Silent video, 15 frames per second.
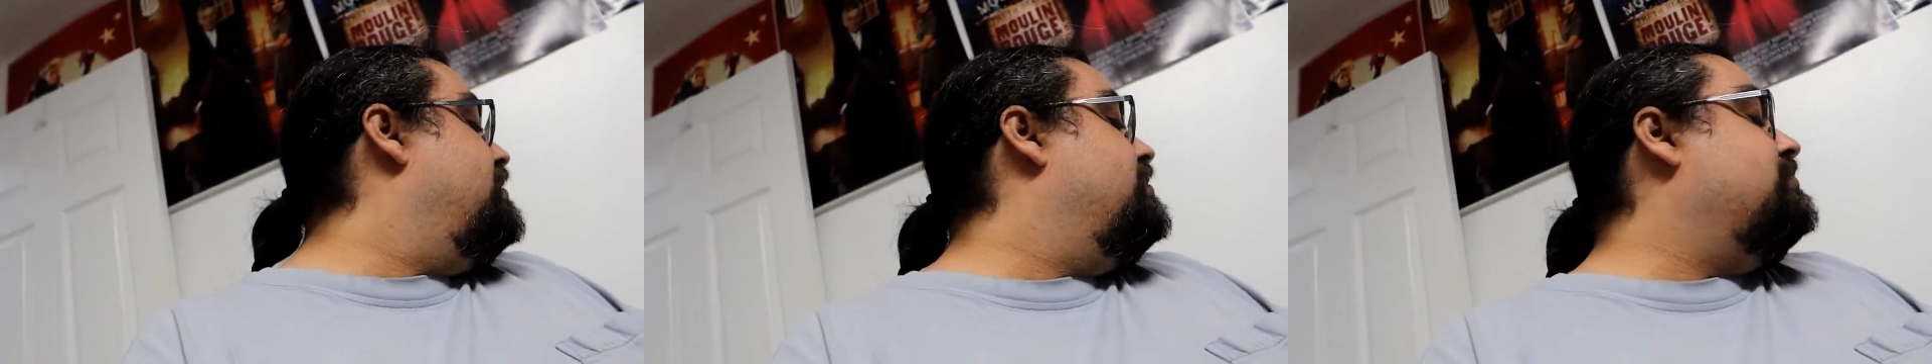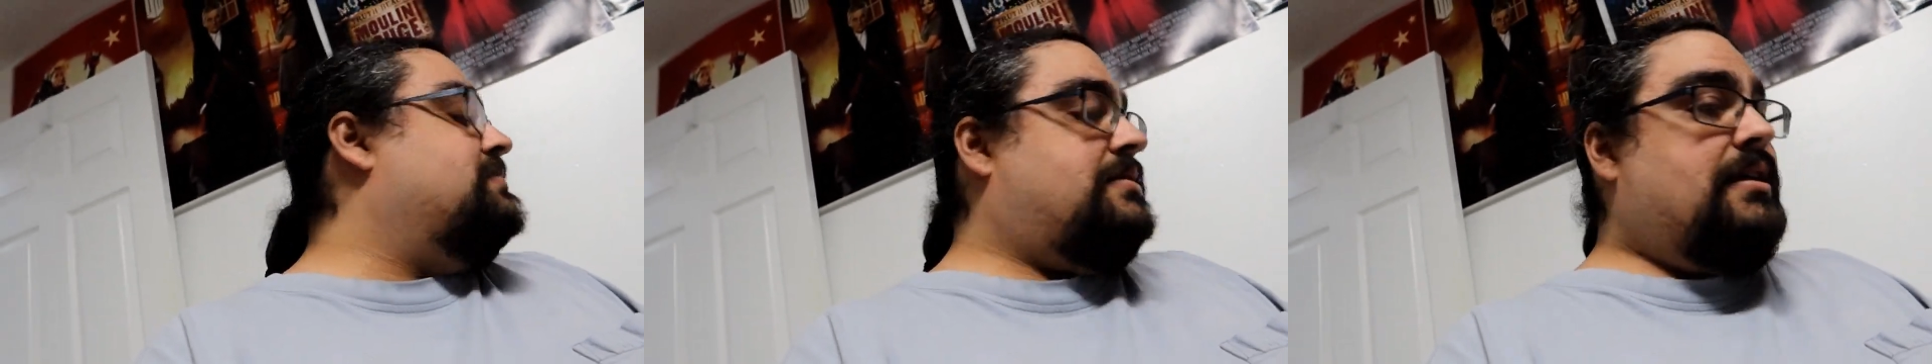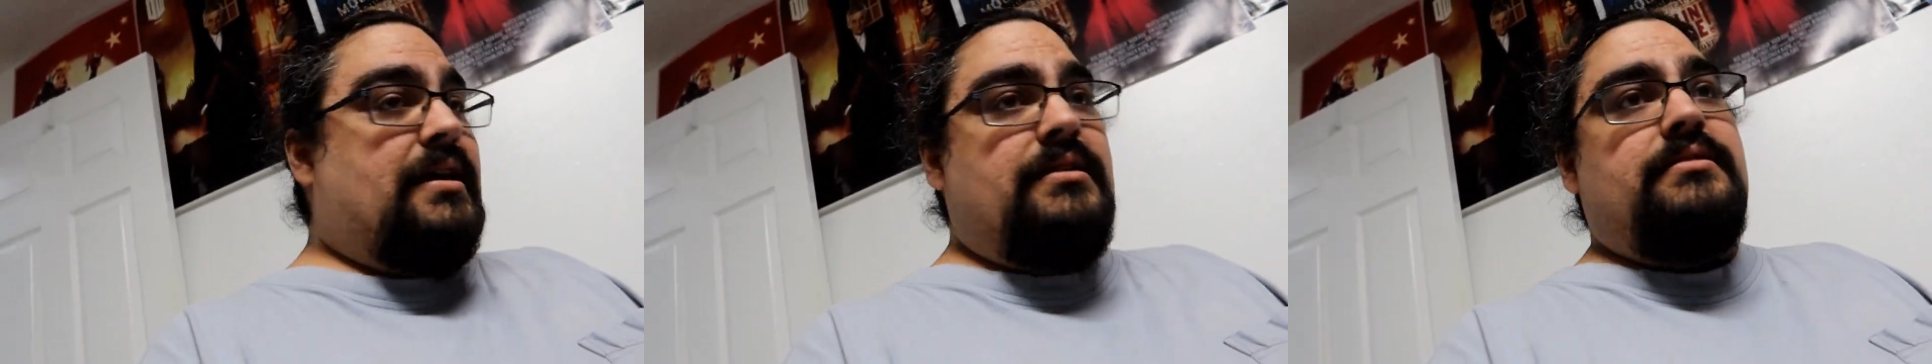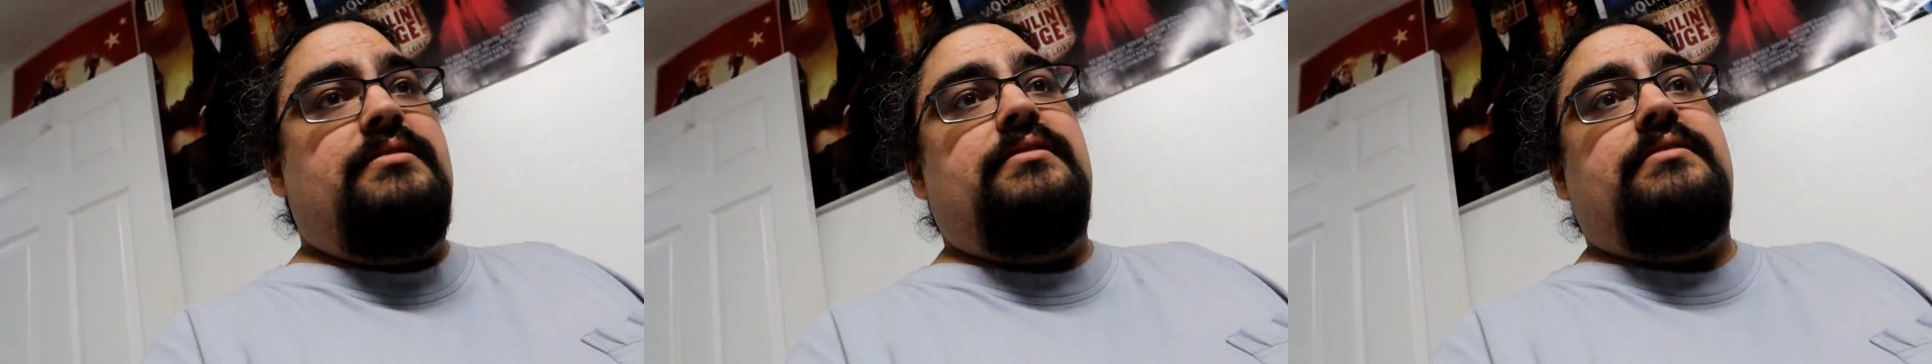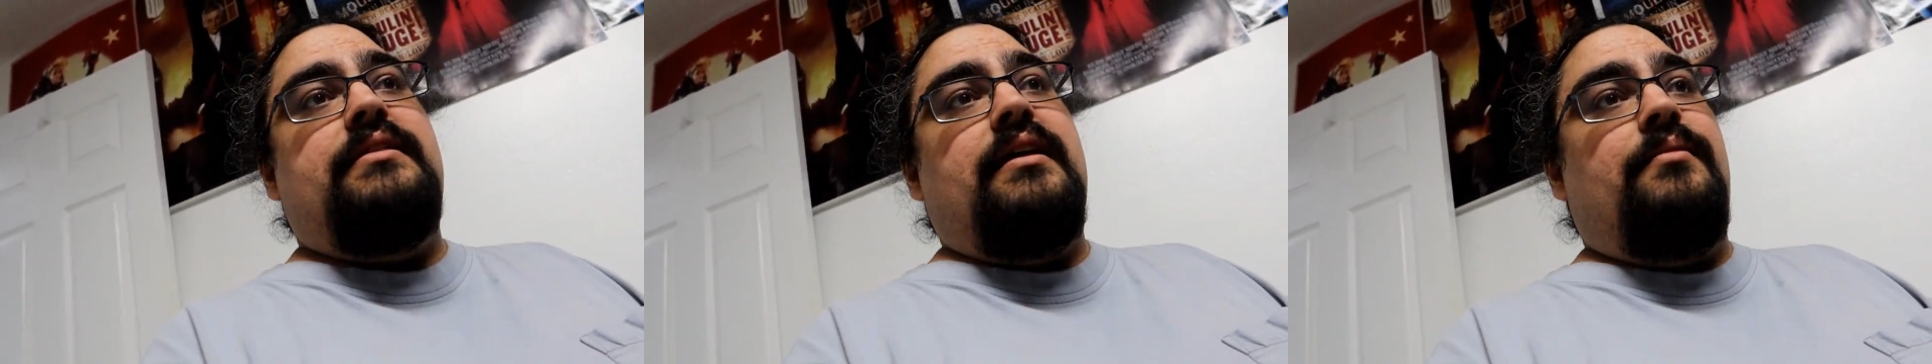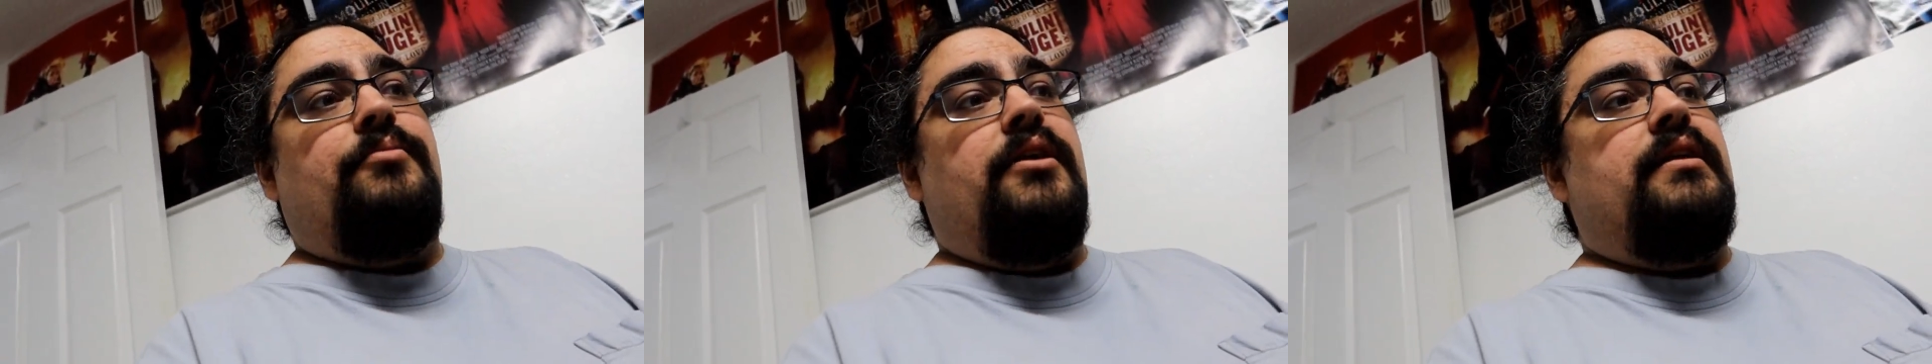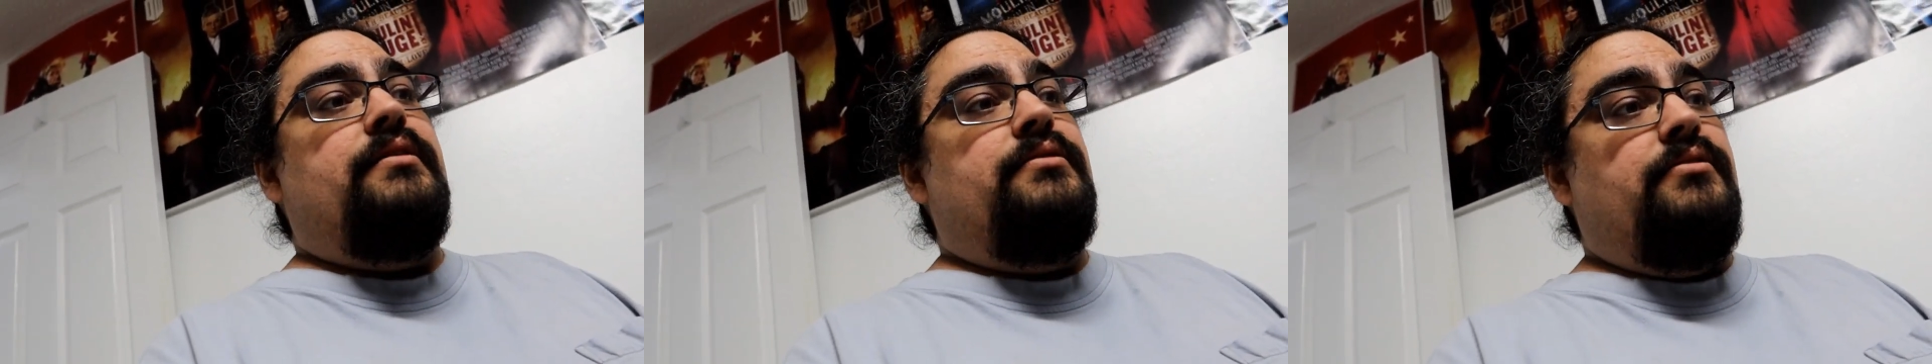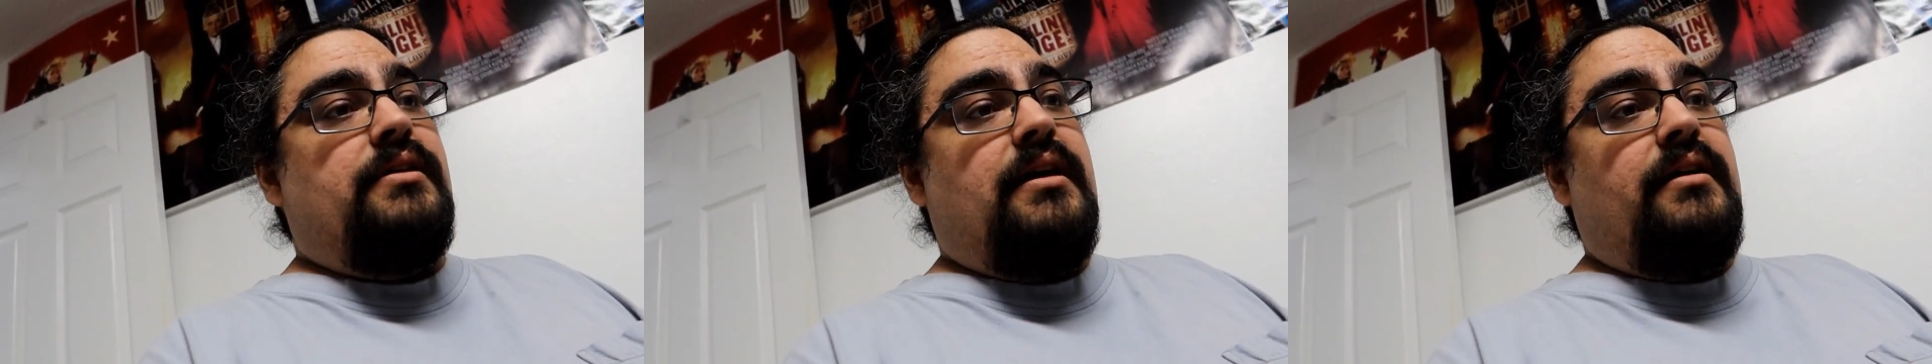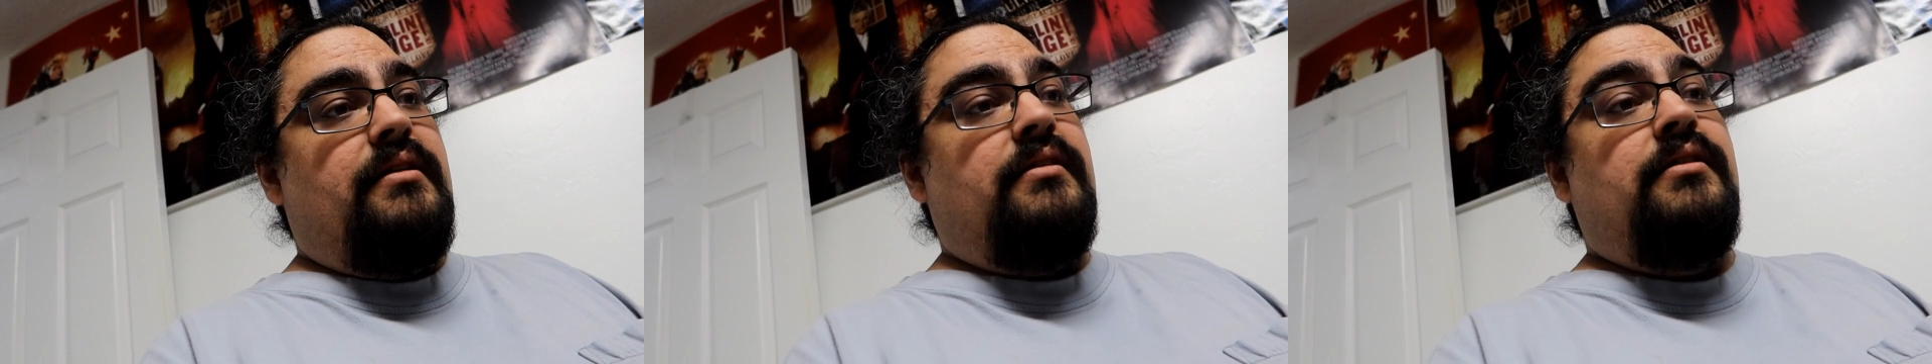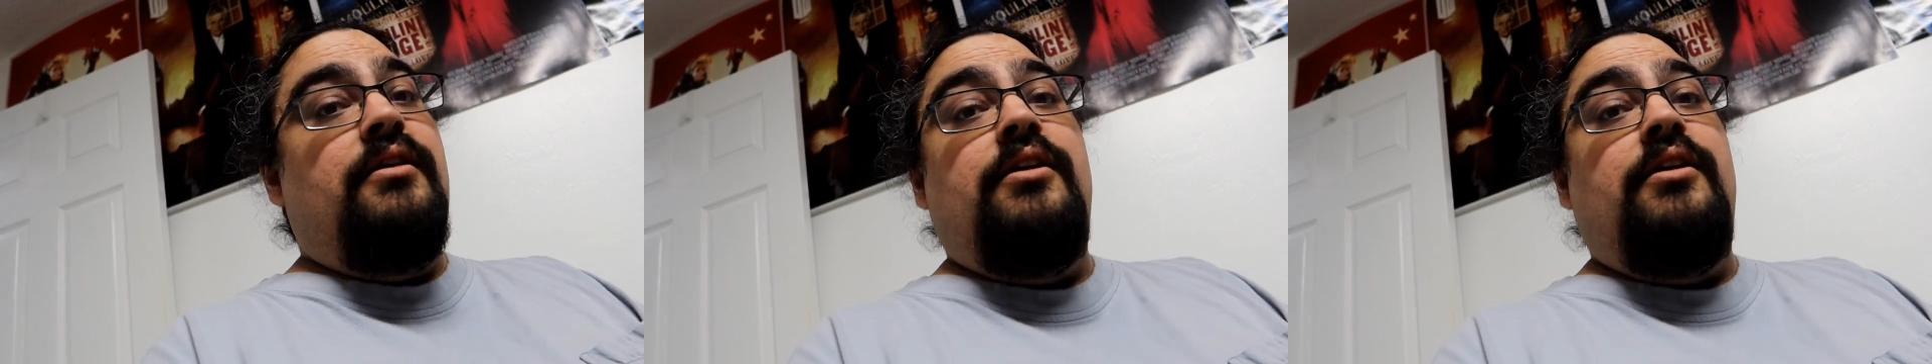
It was nice to just take a break and do that.